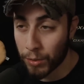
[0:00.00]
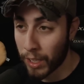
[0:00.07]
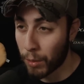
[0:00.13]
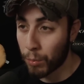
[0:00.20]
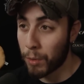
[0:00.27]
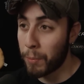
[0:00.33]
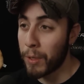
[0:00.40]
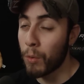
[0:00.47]
That
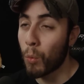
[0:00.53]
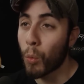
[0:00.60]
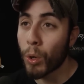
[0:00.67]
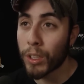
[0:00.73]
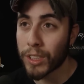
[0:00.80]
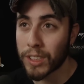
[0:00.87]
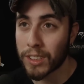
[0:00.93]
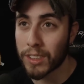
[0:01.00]
would be
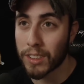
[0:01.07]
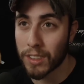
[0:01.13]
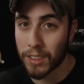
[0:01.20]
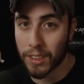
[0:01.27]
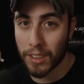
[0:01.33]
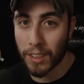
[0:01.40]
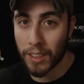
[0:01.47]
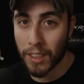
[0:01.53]
worse
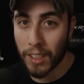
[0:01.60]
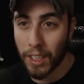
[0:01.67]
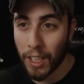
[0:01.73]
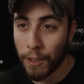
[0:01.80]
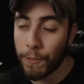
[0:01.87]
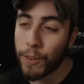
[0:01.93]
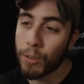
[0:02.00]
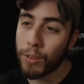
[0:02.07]

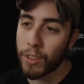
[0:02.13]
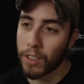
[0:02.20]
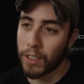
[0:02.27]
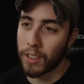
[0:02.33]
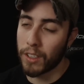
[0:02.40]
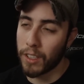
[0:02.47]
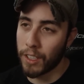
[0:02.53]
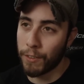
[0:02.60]
if you
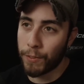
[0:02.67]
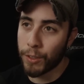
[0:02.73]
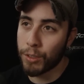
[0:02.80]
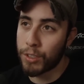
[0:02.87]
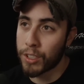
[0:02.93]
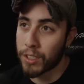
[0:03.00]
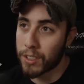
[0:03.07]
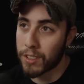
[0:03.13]

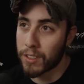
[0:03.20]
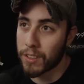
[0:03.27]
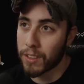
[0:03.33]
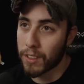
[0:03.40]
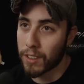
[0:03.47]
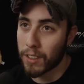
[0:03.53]
just,